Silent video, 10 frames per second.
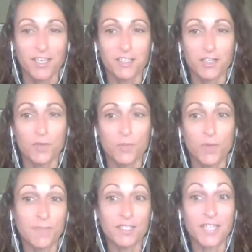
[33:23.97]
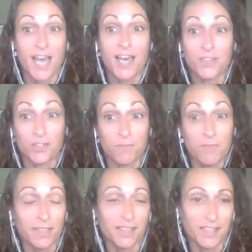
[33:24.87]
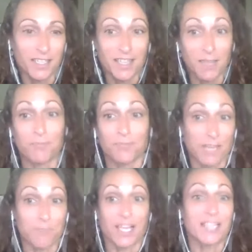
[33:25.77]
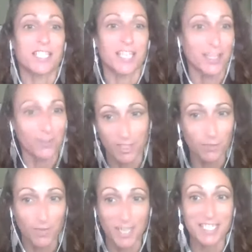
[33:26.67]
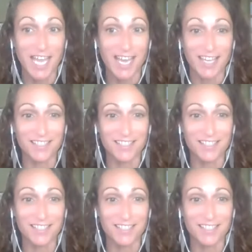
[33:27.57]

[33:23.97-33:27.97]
Women gathered monthly. They bled together in the red tent.